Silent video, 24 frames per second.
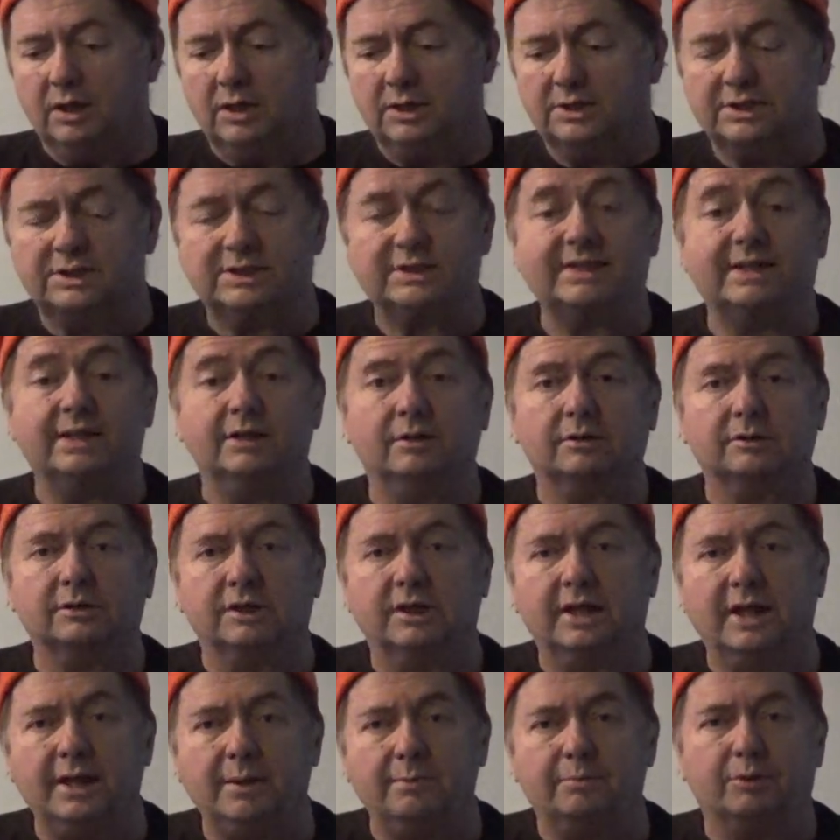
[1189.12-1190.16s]
skilled
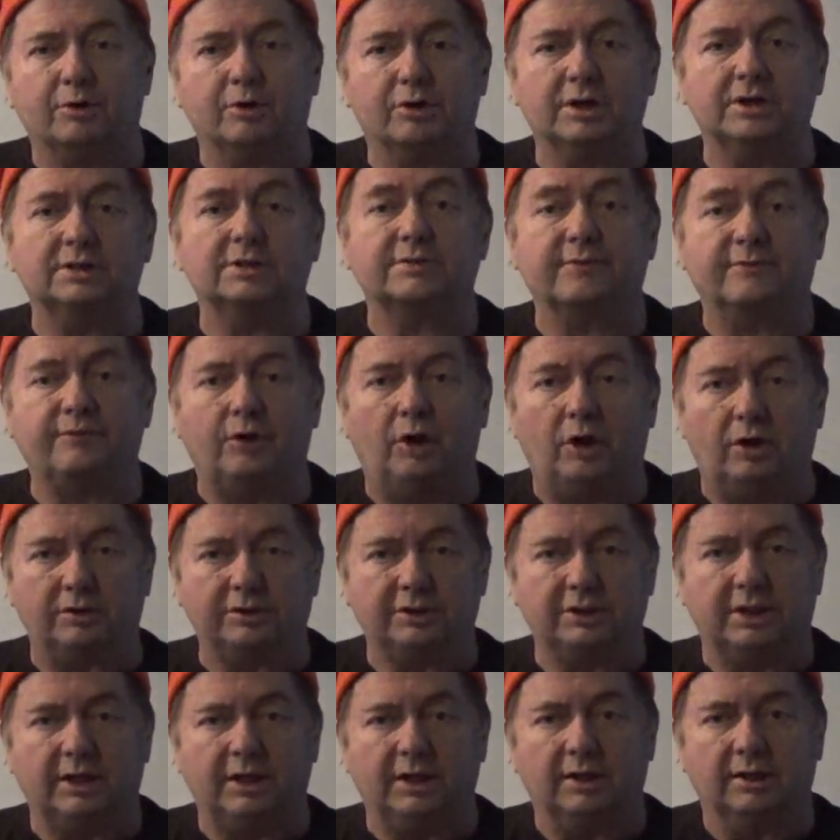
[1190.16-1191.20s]
labor is
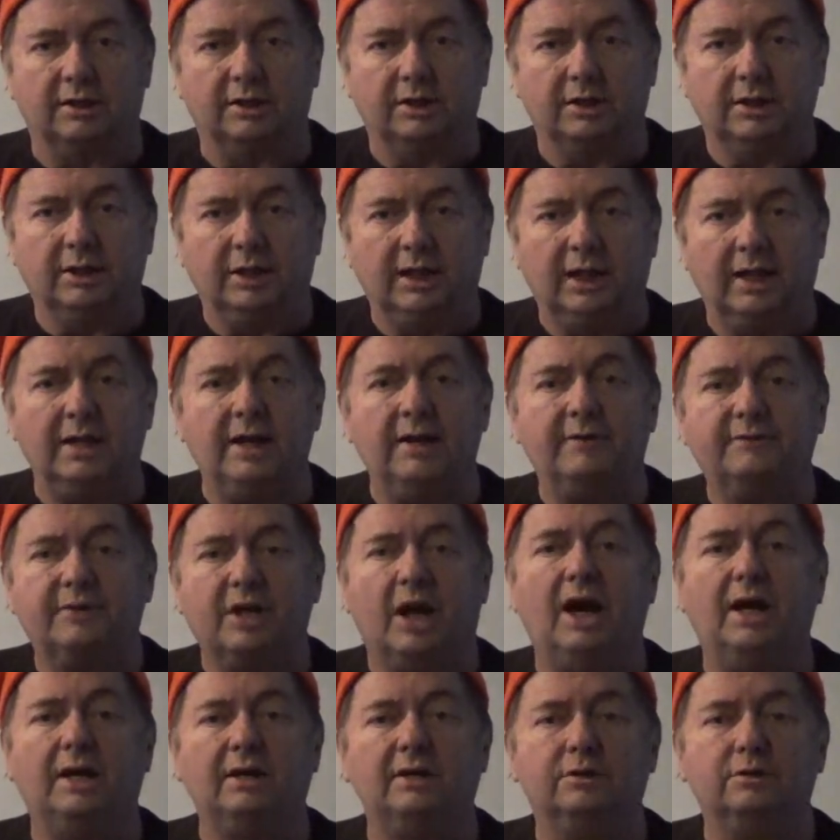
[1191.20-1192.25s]
faulty. And they've
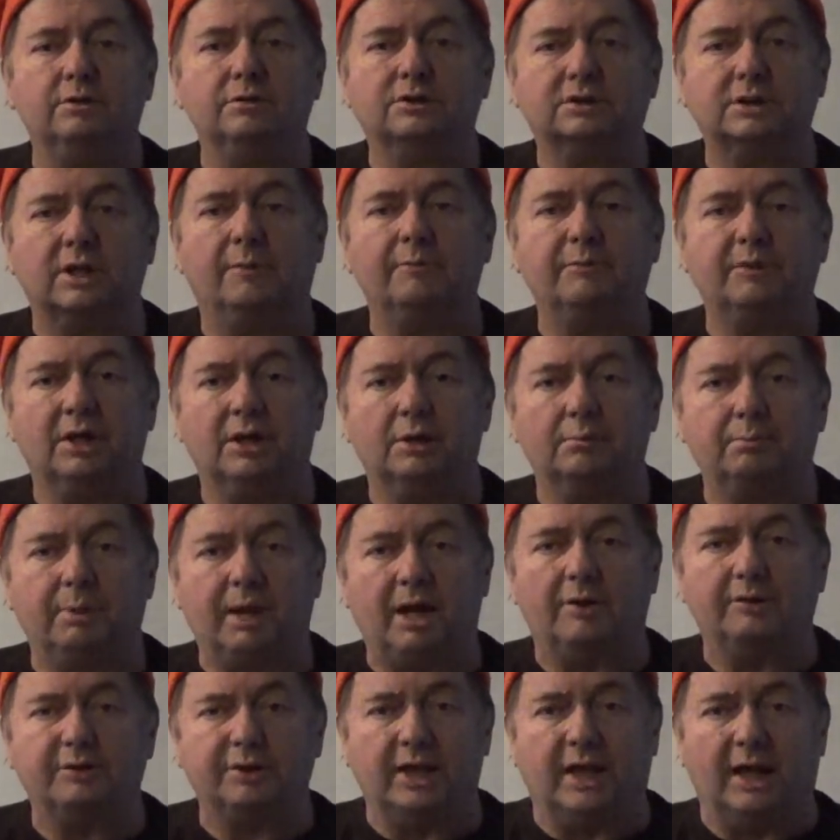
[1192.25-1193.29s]
got to do something
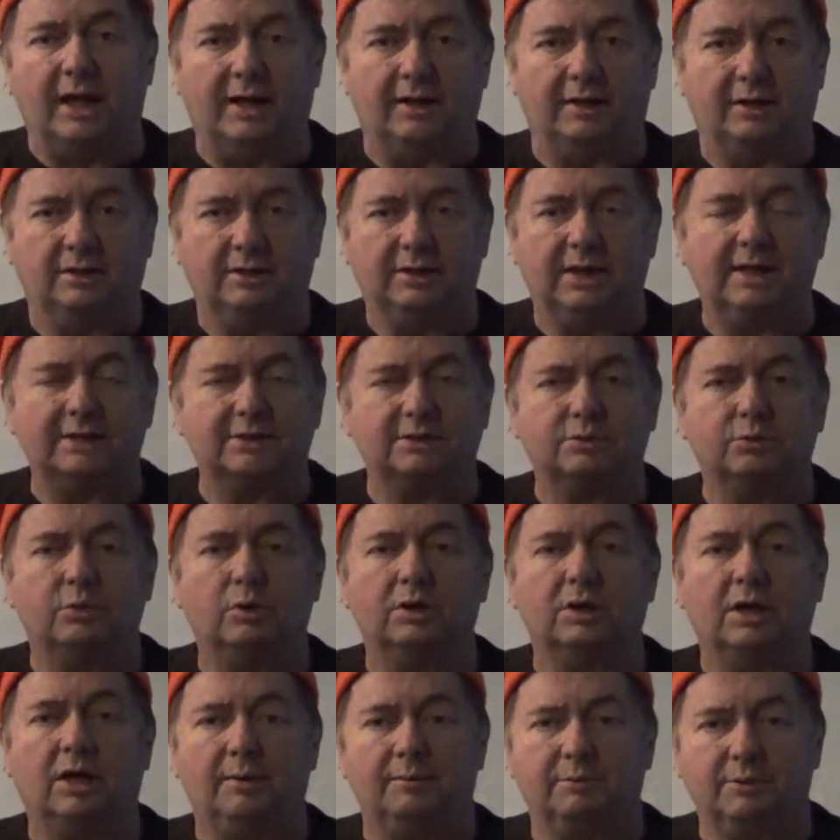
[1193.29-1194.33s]
about that. That's
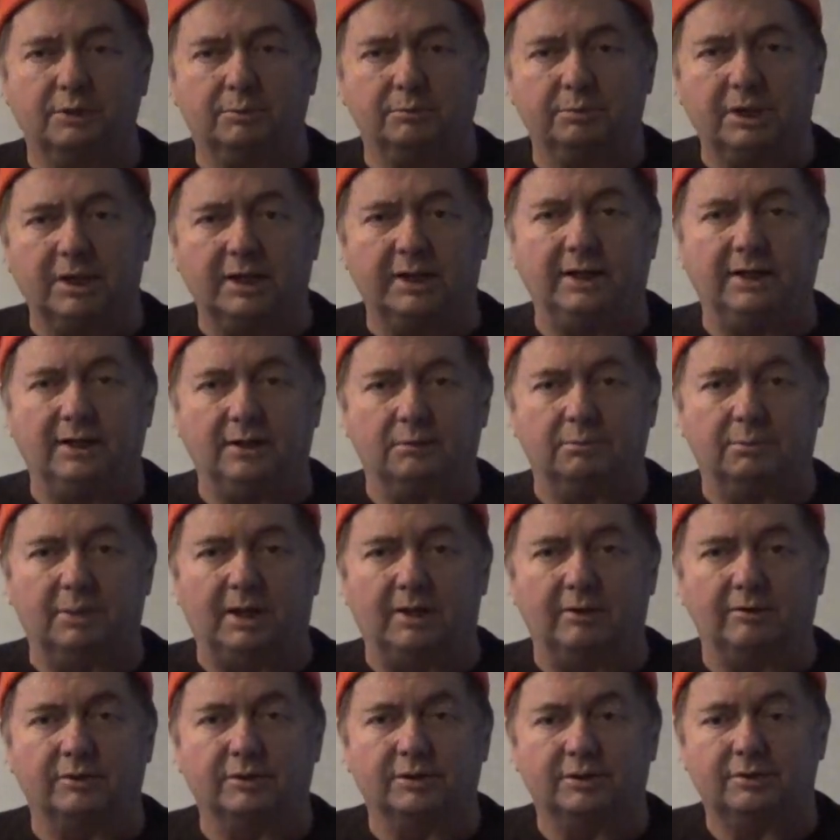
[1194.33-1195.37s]
what I'm complaining
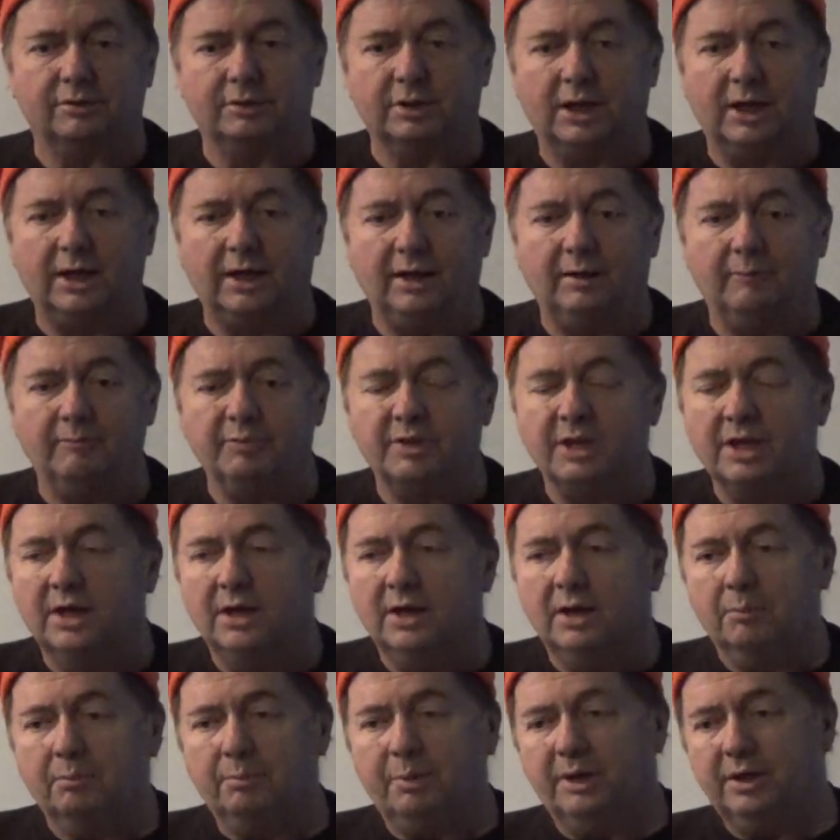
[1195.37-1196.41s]
about, okay?
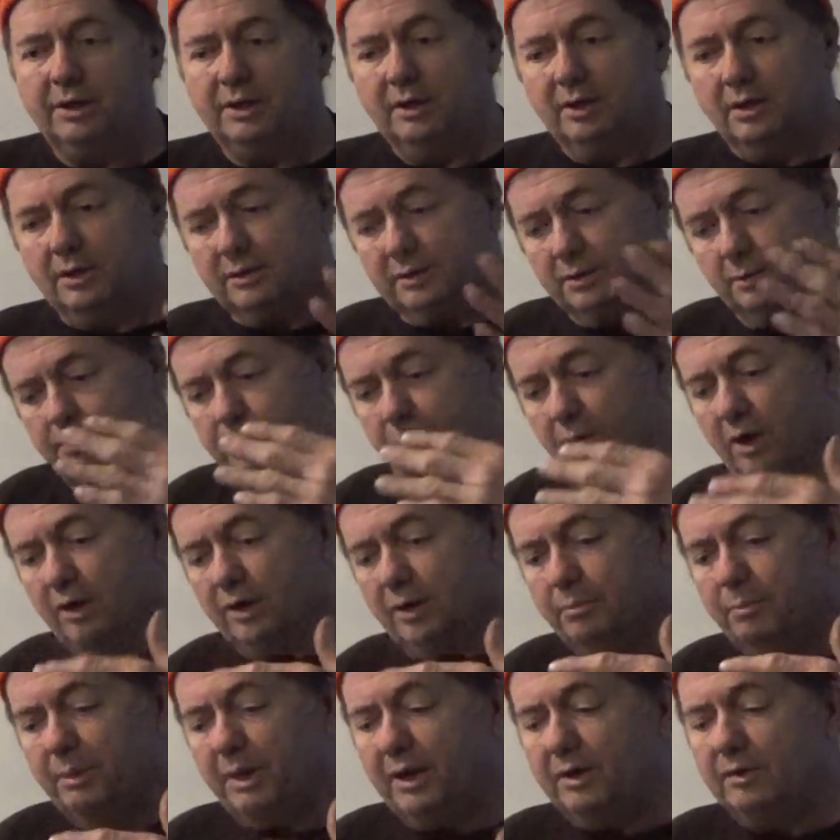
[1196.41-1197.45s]
But the
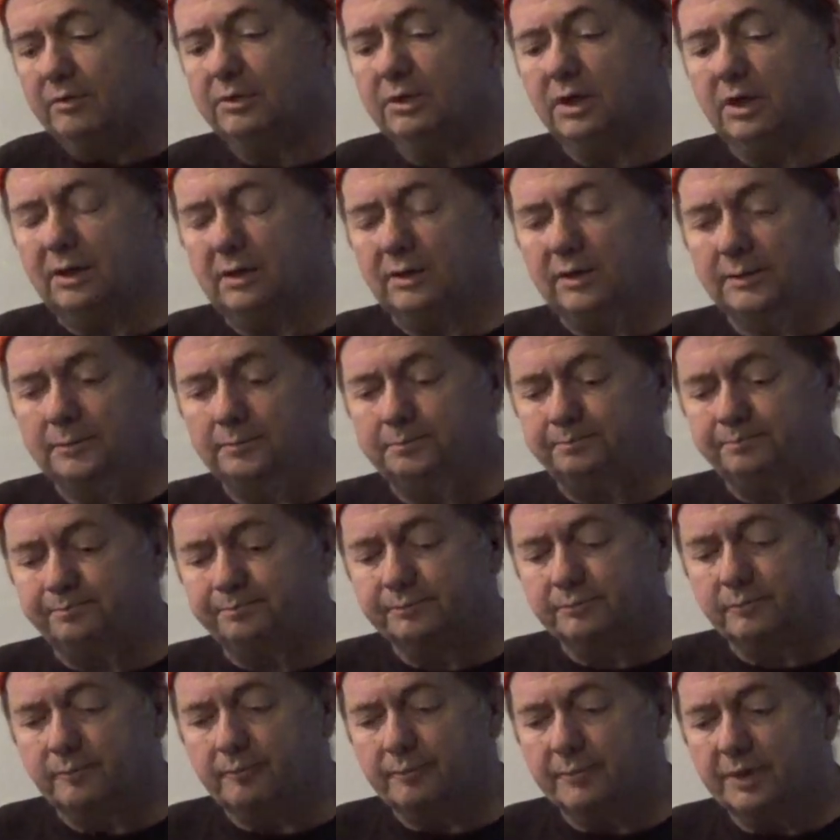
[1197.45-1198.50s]
part about,
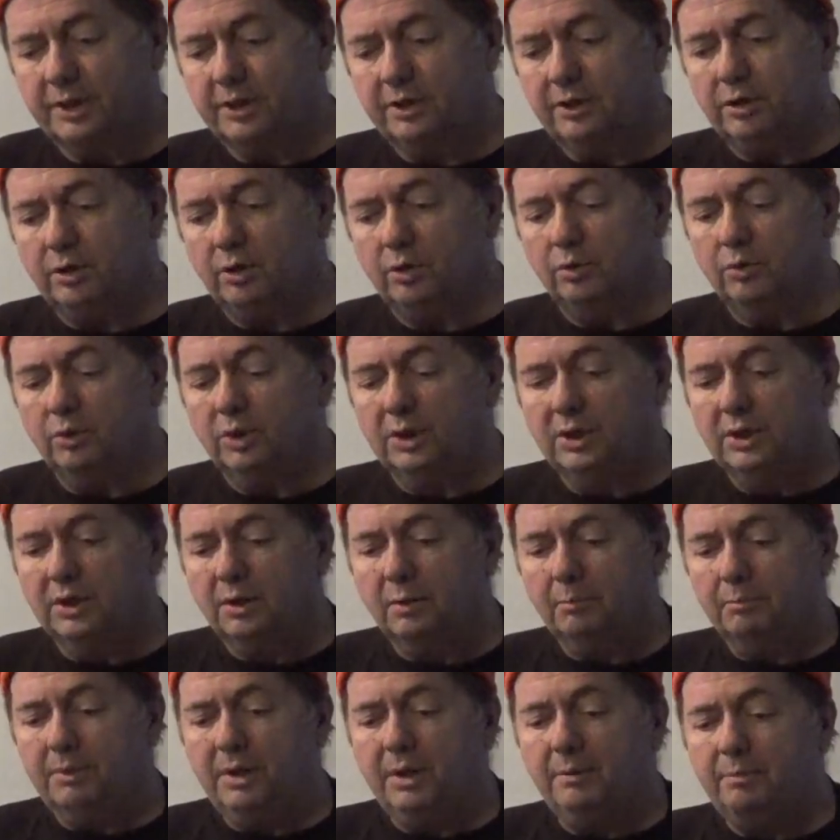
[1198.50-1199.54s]
you know,
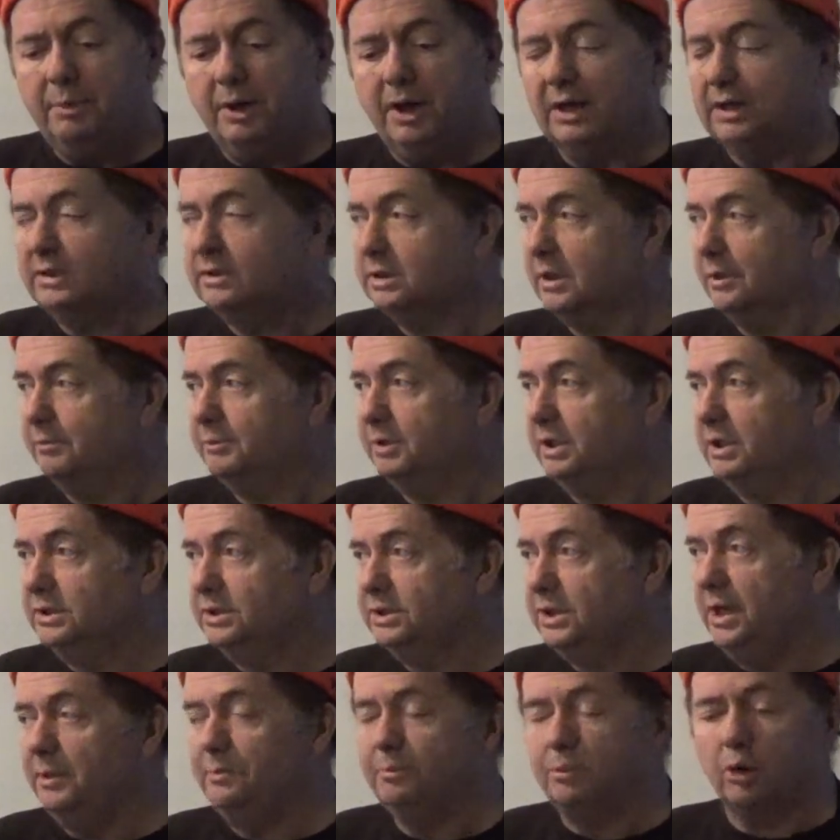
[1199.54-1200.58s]
me buying something
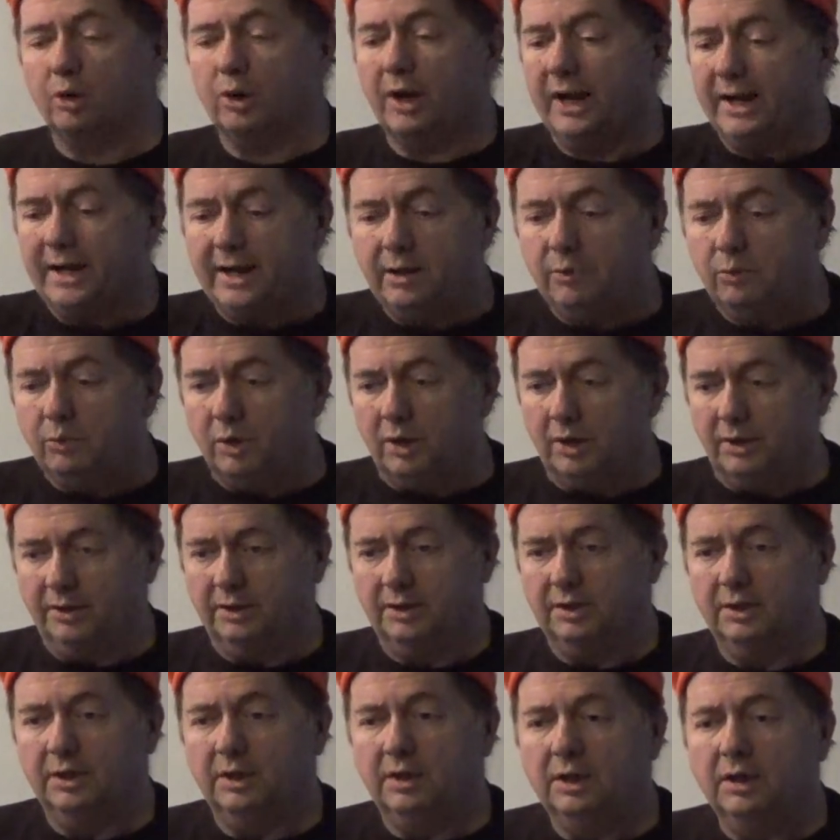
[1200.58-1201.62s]
cheap, or anyone.
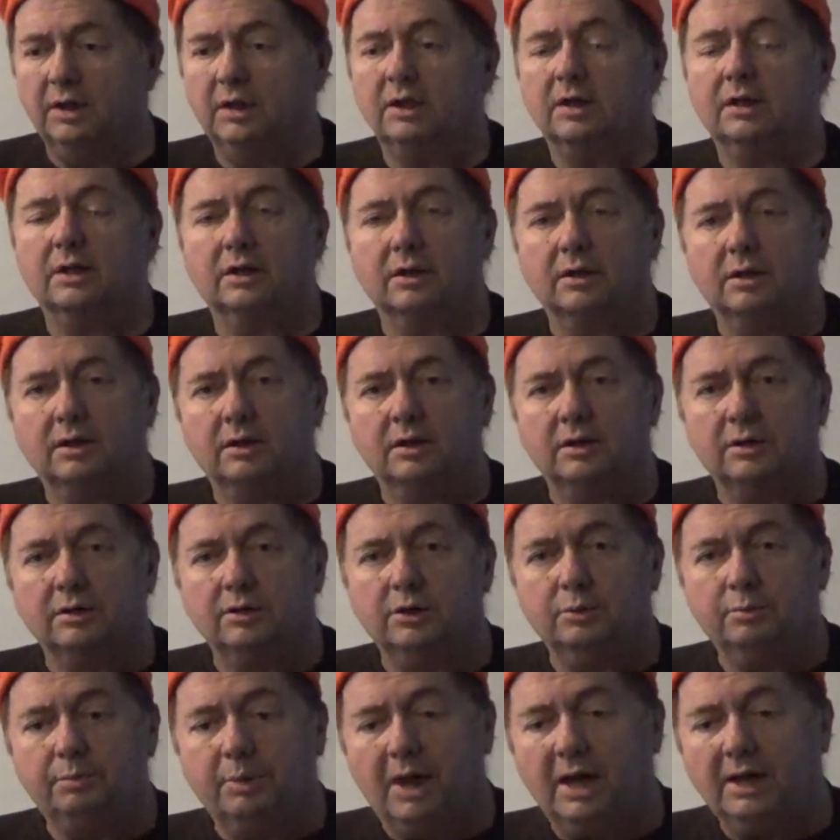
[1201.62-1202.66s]

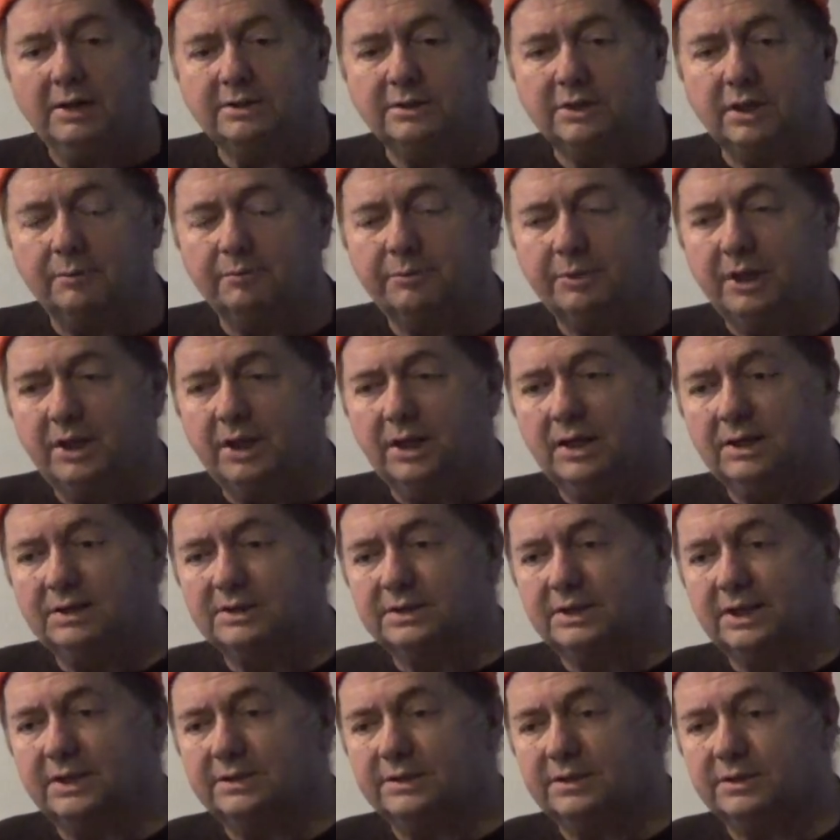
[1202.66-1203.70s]
You buy something, it
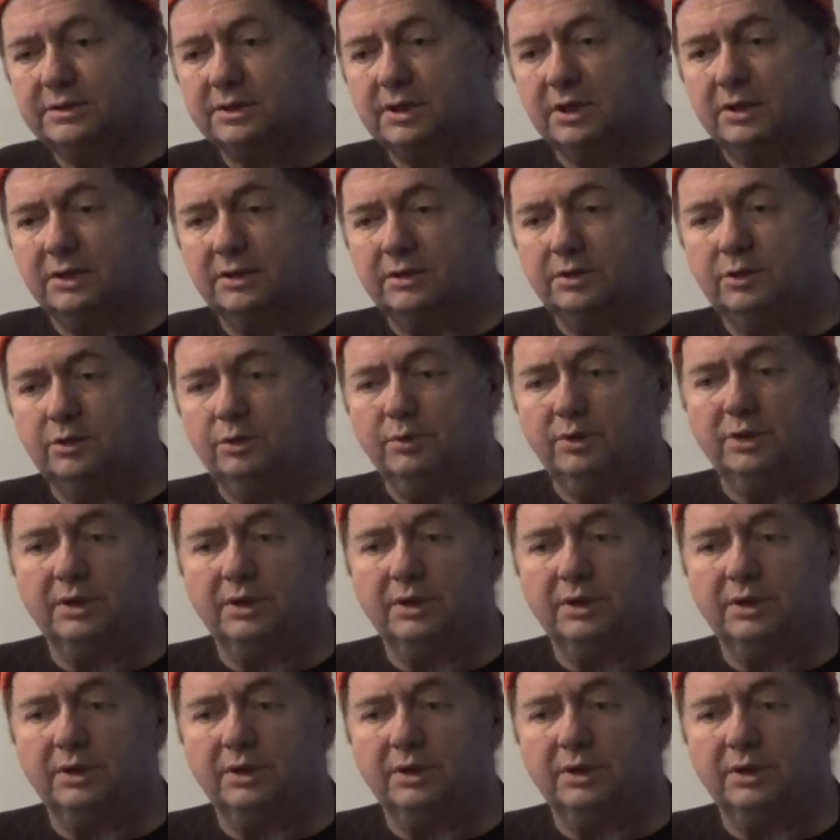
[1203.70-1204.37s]
says it's going to do